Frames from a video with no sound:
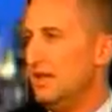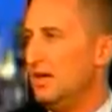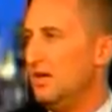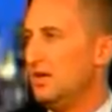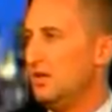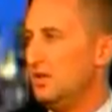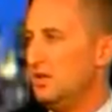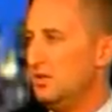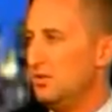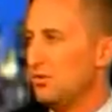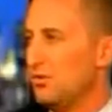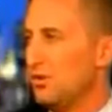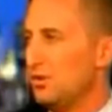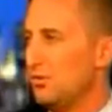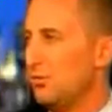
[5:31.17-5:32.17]
the
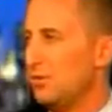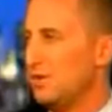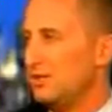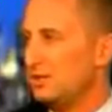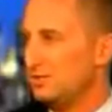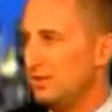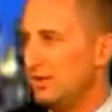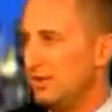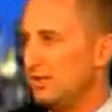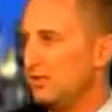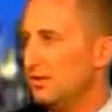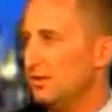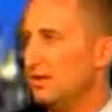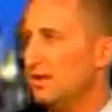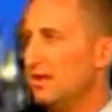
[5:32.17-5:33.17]
euro
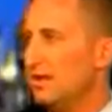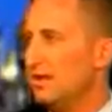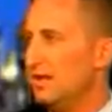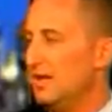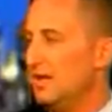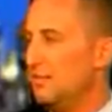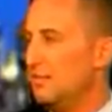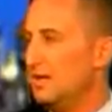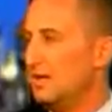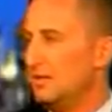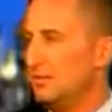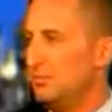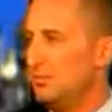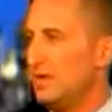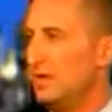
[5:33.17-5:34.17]
re-strengthen and head
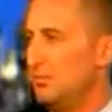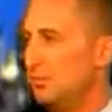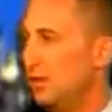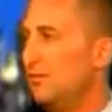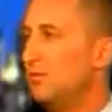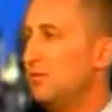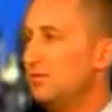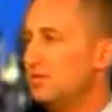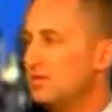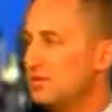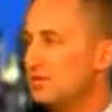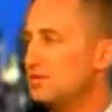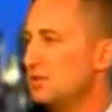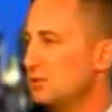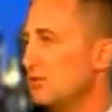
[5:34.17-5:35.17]
back above
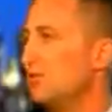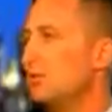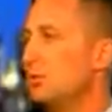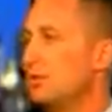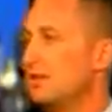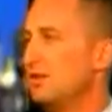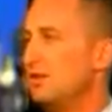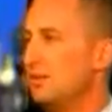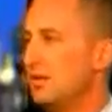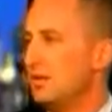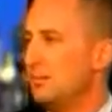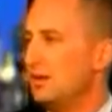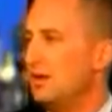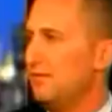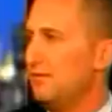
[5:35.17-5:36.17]
160 before we can
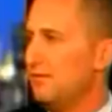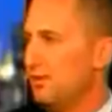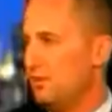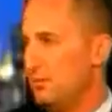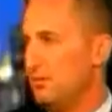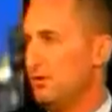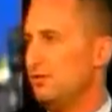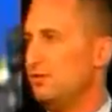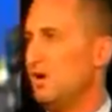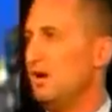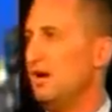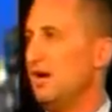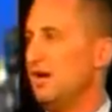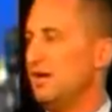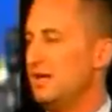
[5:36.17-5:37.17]
think about further moves
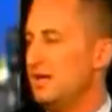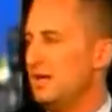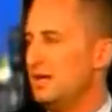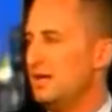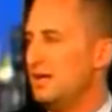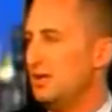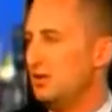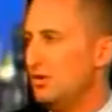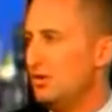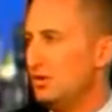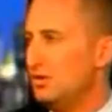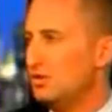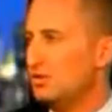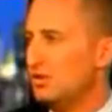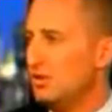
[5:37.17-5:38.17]
high in
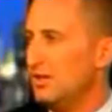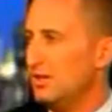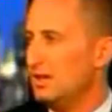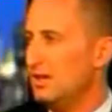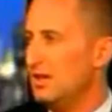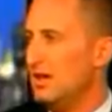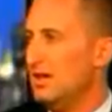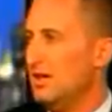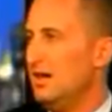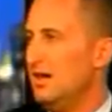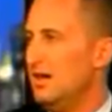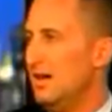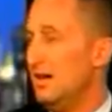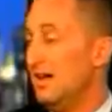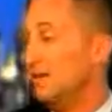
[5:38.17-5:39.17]
euro sterling.
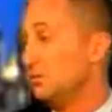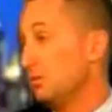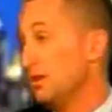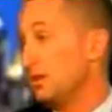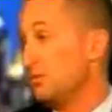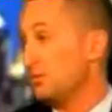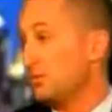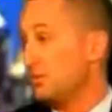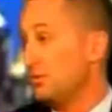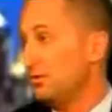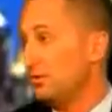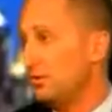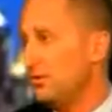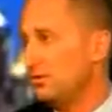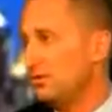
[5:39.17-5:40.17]
As we get
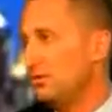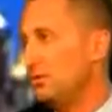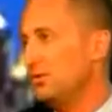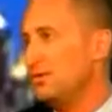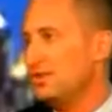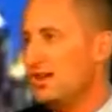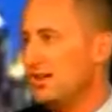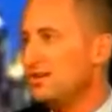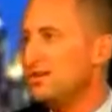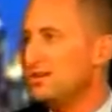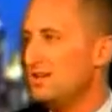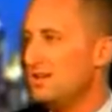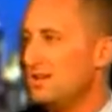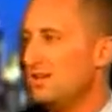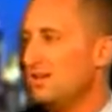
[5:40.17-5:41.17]
through toward the end of
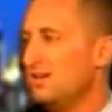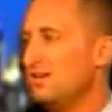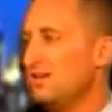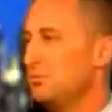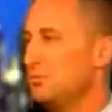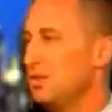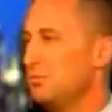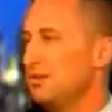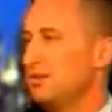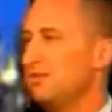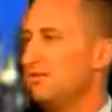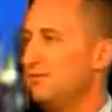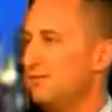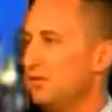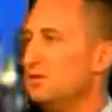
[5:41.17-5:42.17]
the year, I think probably
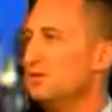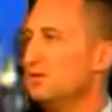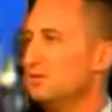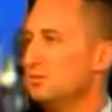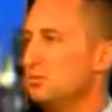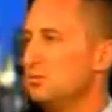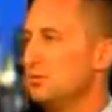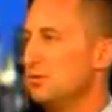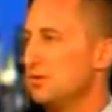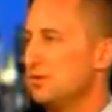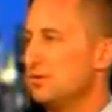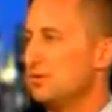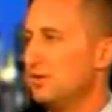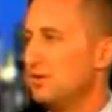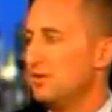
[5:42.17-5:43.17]
the focus will
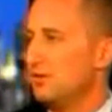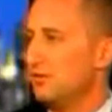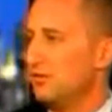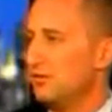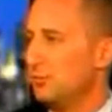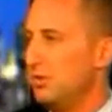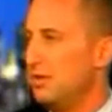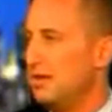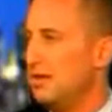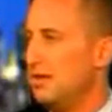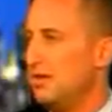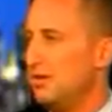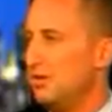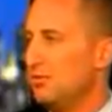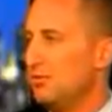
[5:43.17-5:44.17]
shift from playing